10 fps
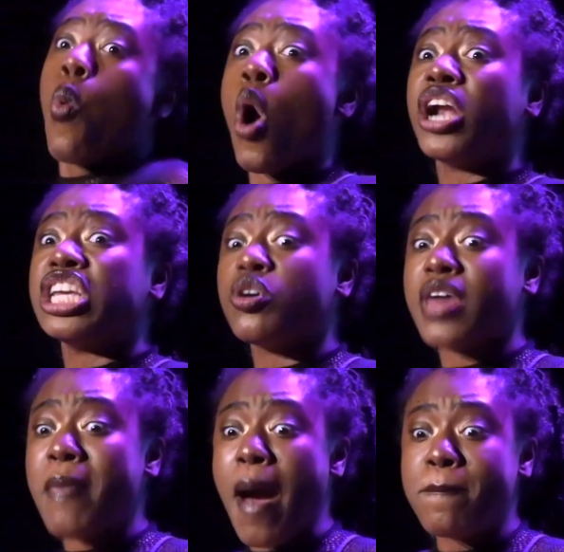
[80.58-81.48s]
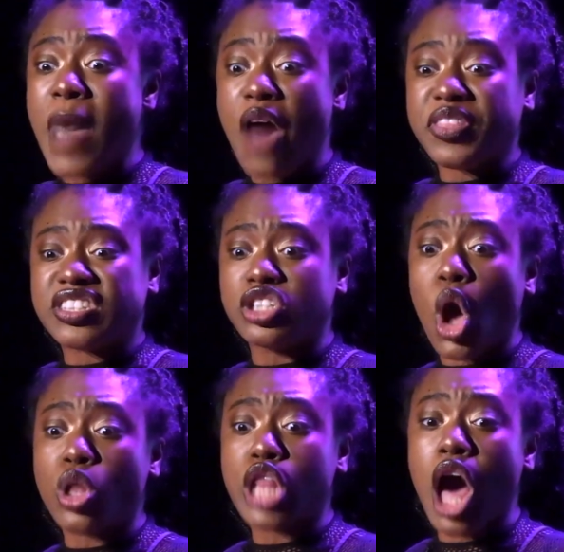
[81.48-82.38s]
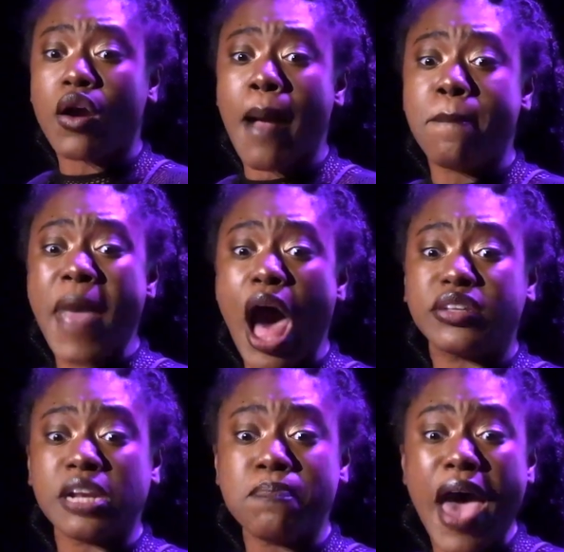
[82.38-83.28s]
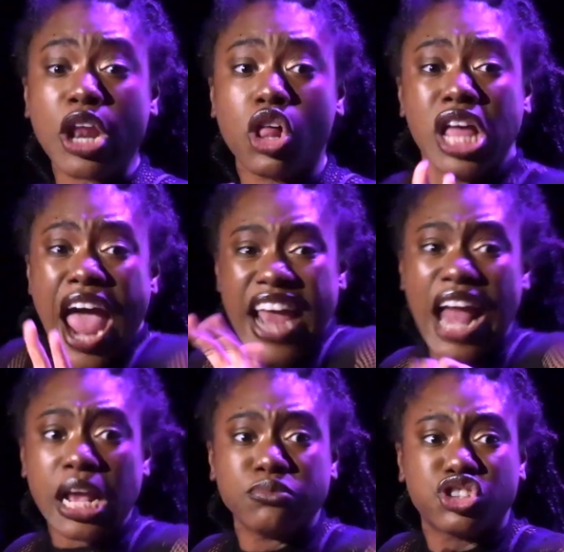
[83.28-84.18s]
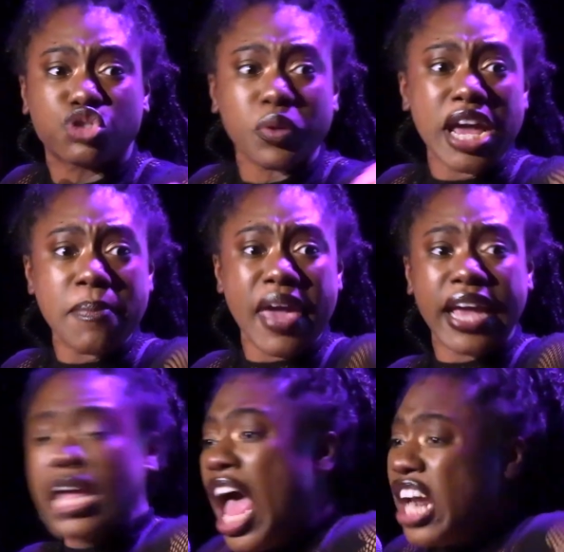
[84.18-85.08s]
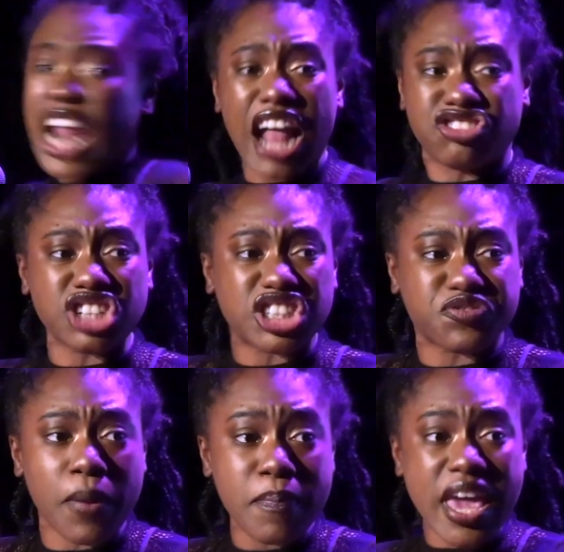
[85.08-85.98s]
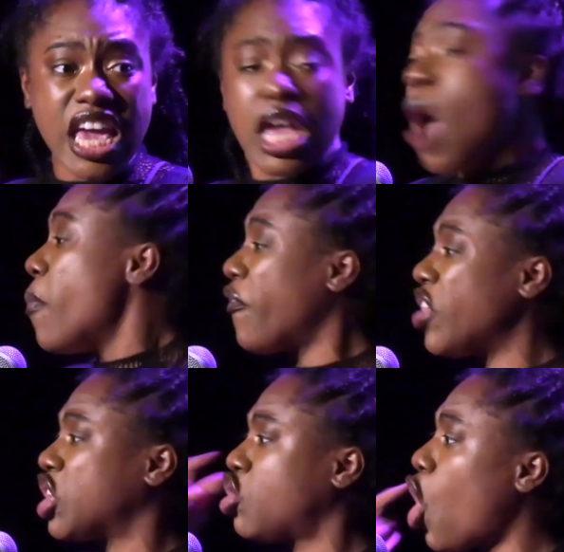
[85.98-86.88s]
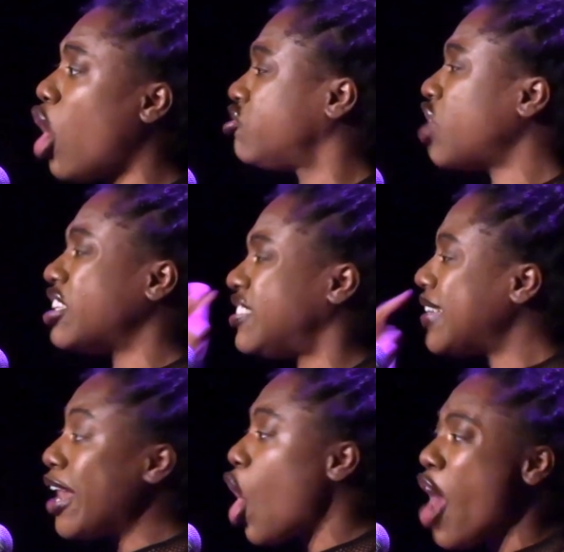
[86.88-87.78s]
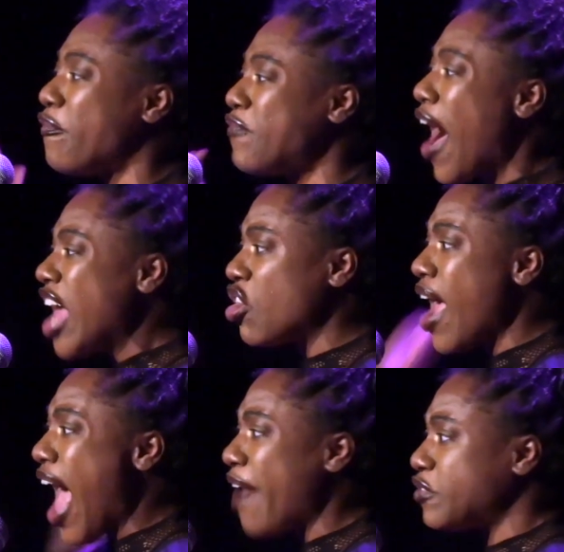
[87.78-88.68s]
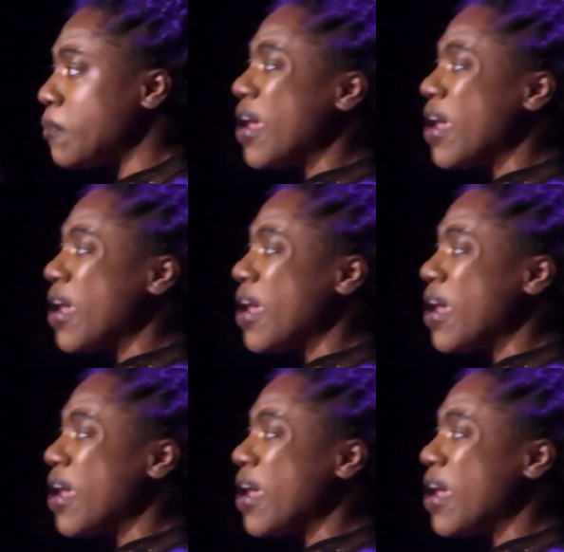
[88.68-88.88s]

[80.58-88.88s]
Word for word: warning you that my mouth is no longer a melded metal, and I am screaming, not just for me, but for the girls y'all set on fire after